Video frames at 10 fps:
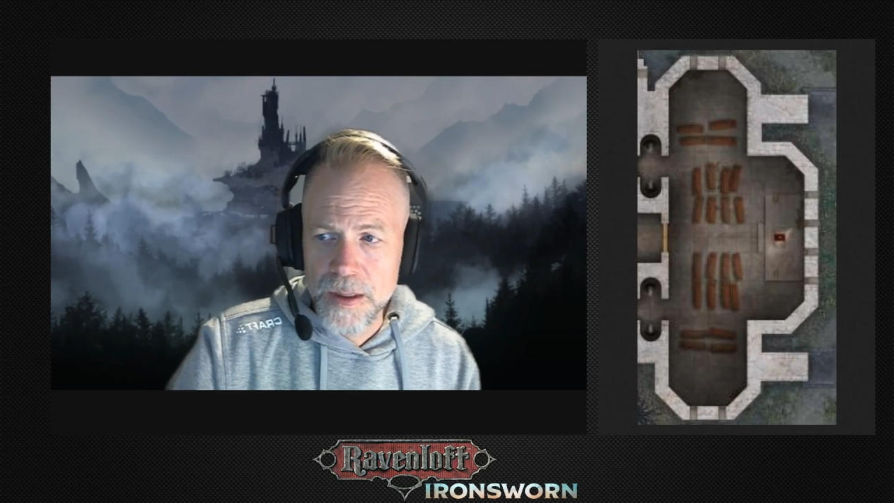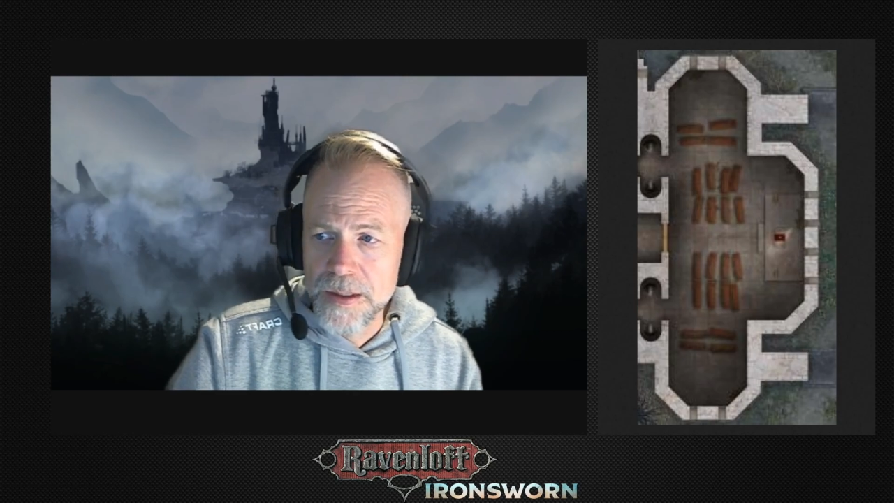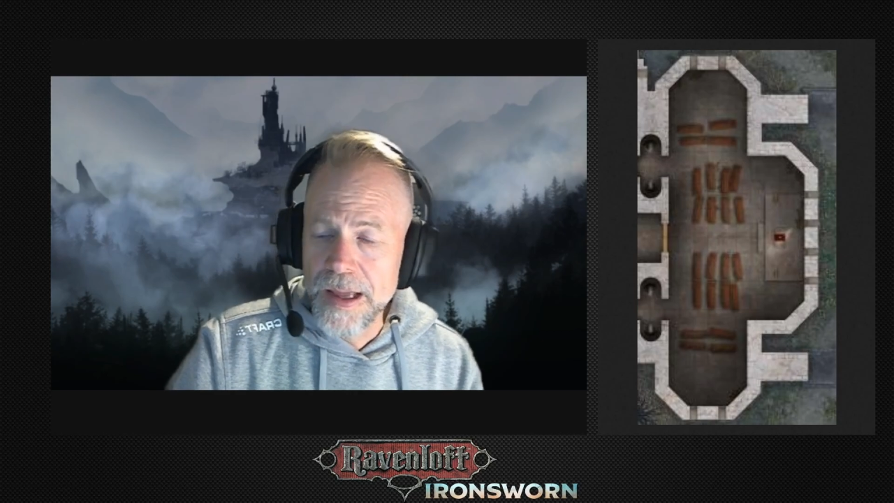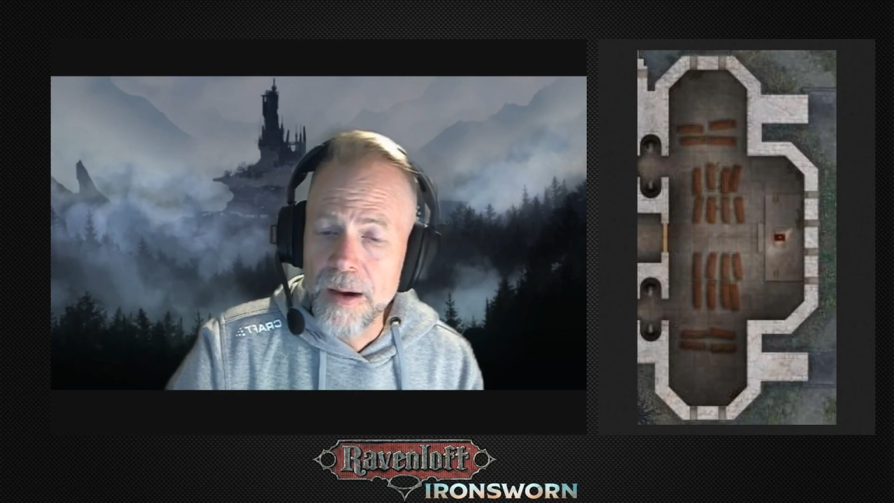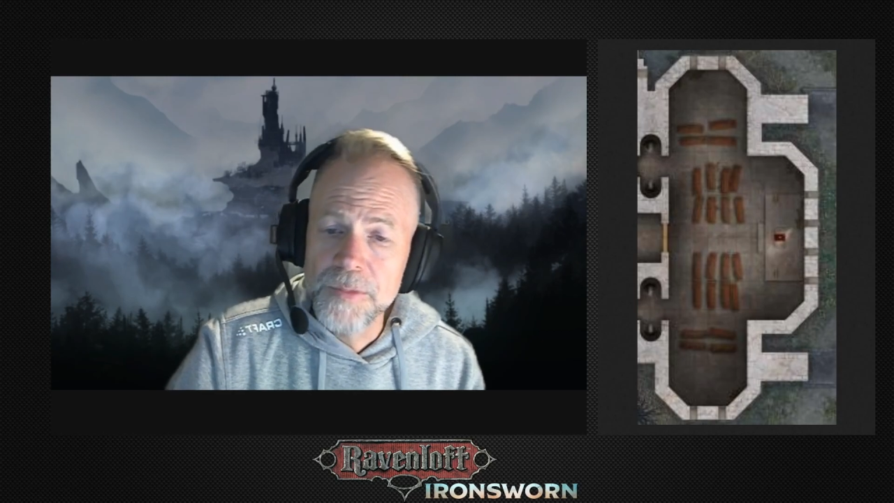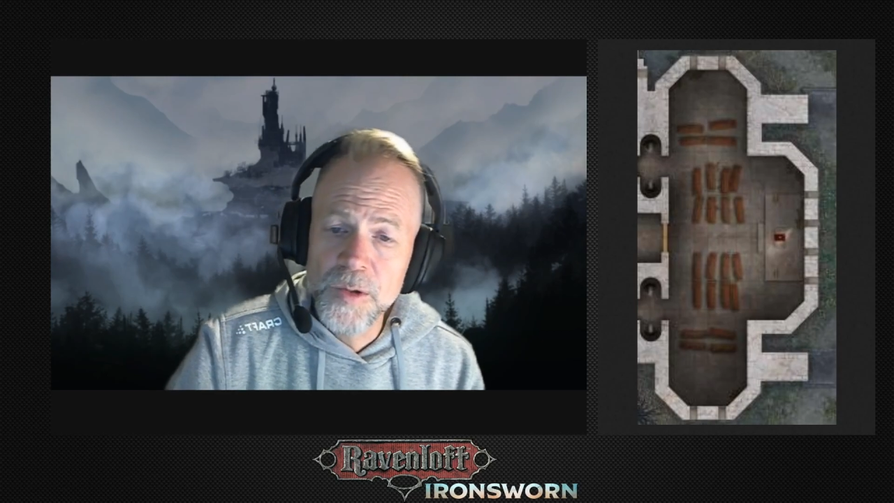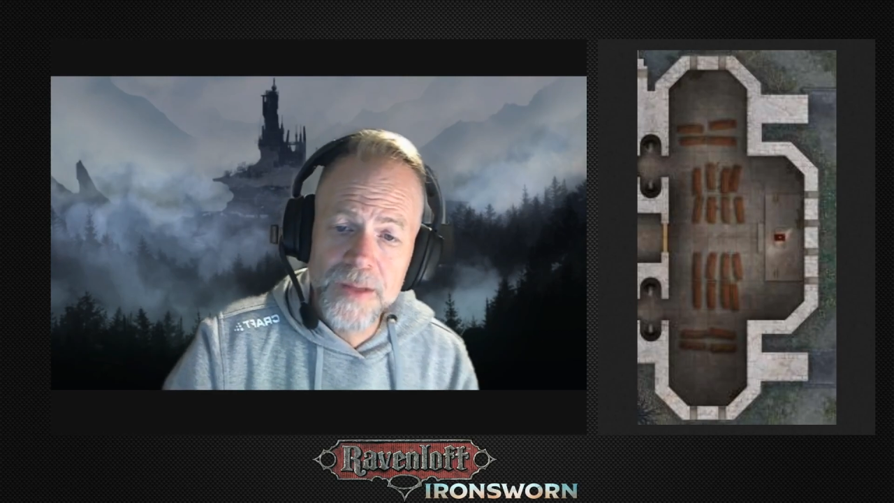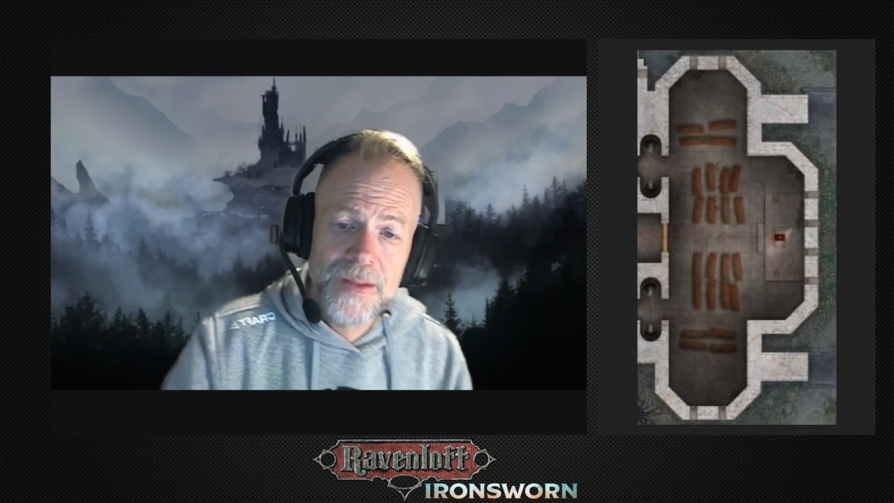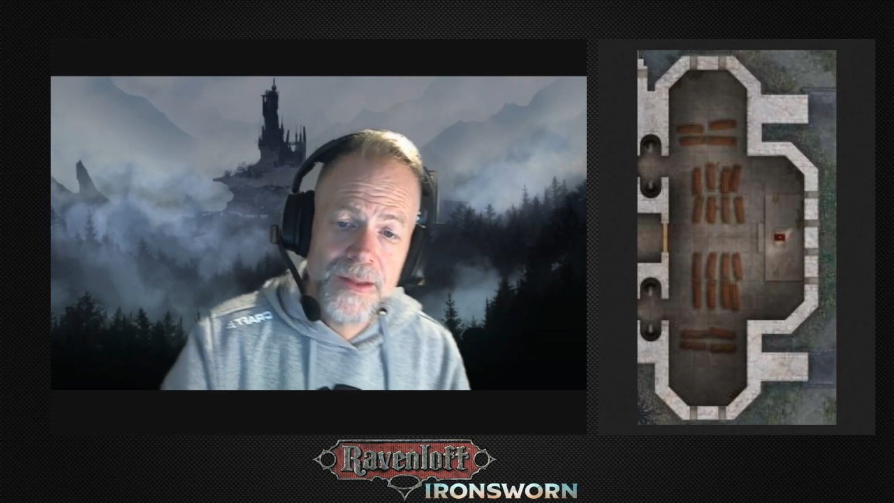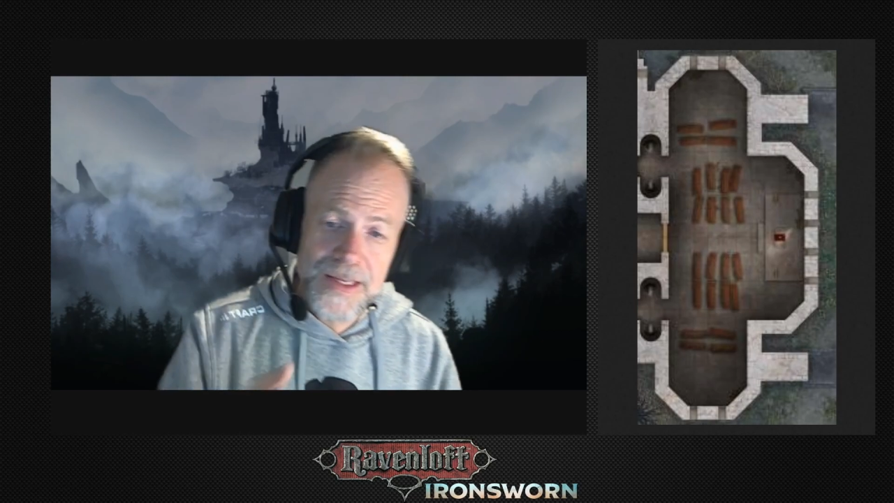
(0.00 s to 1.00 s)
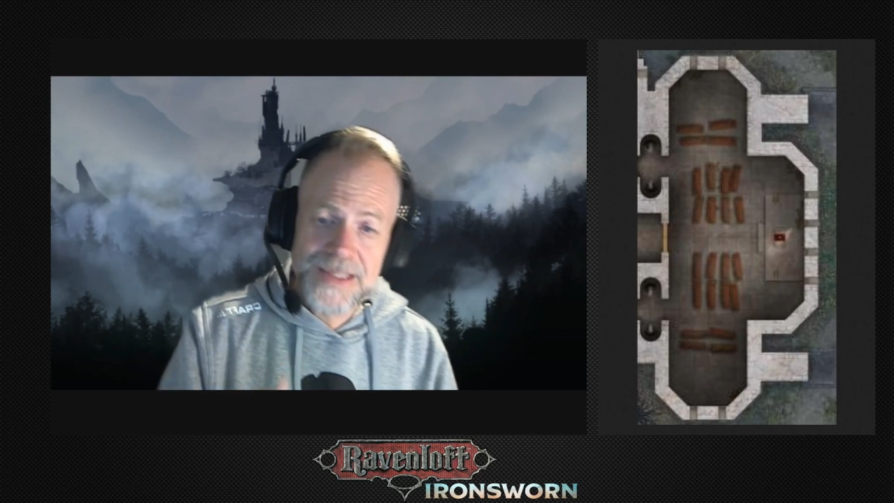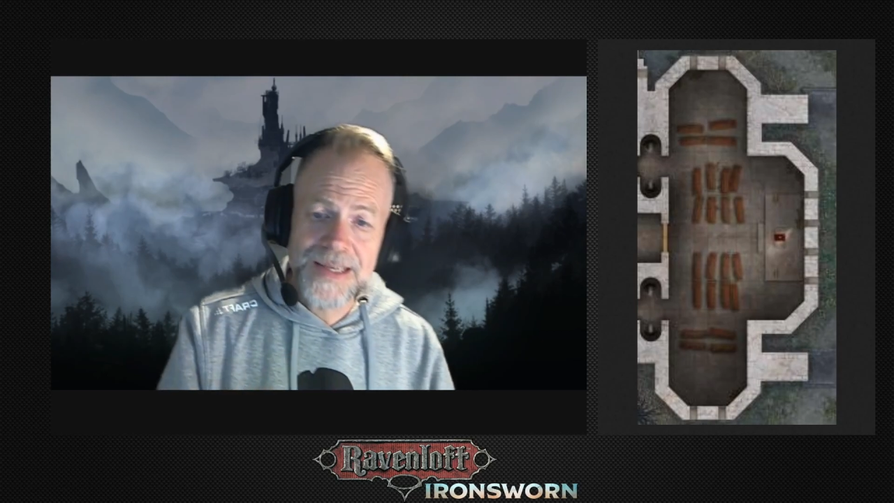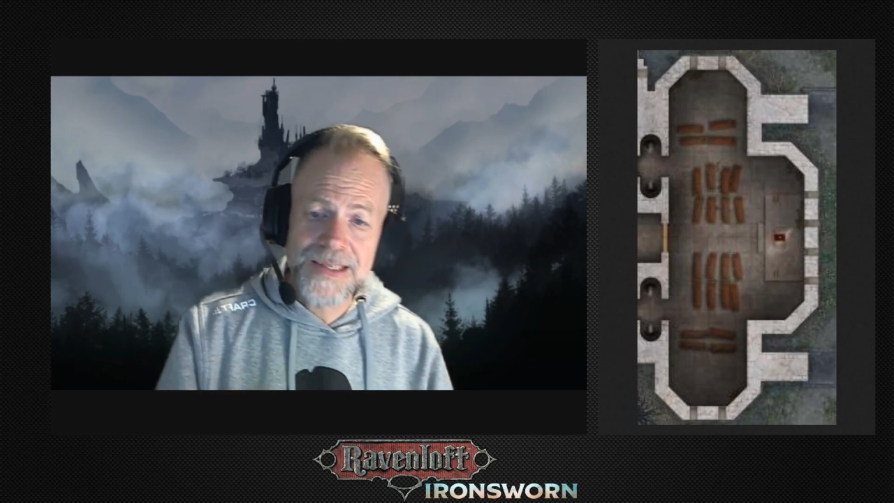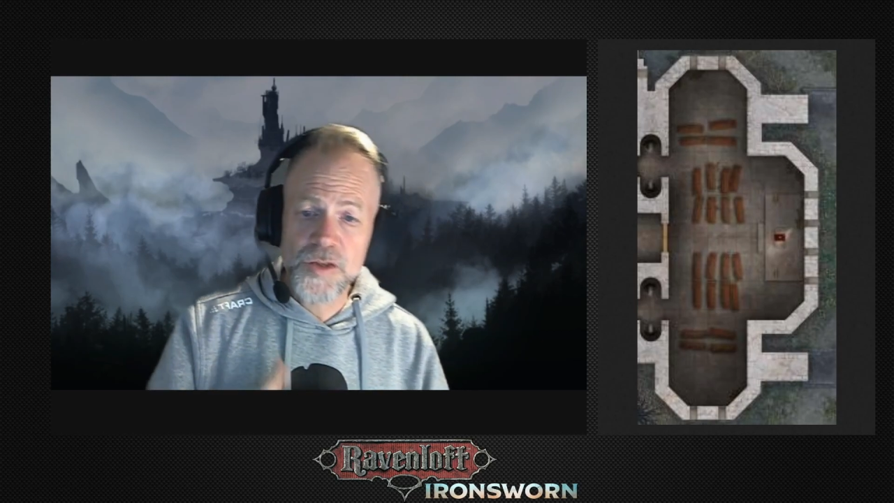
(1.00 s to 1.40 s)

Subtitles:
Now I'm doing this as a